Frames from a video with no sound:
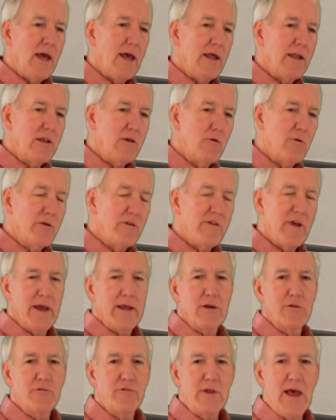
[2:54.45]
and you would
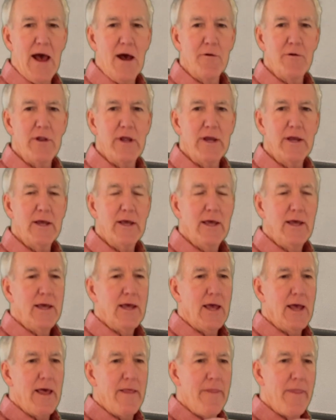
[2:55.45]
take a sounding,
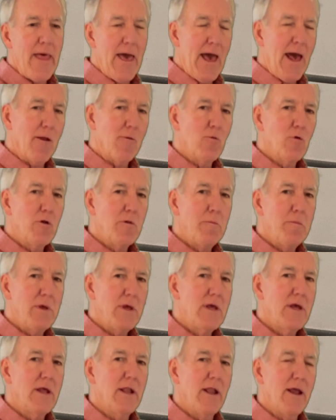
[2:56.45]
and that would
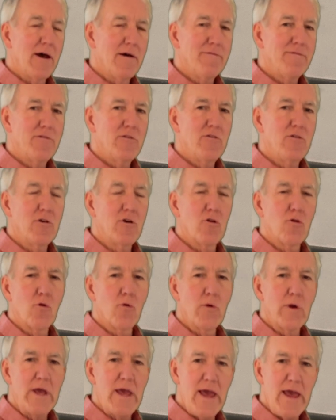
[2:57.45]
be enough to
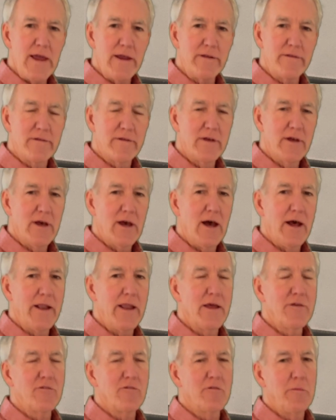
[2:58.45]
create
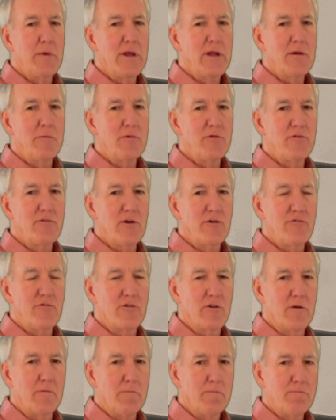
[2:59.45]
an estimated
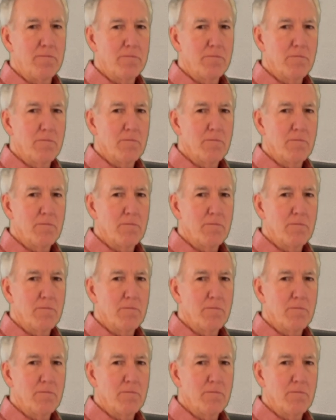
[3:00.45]
position.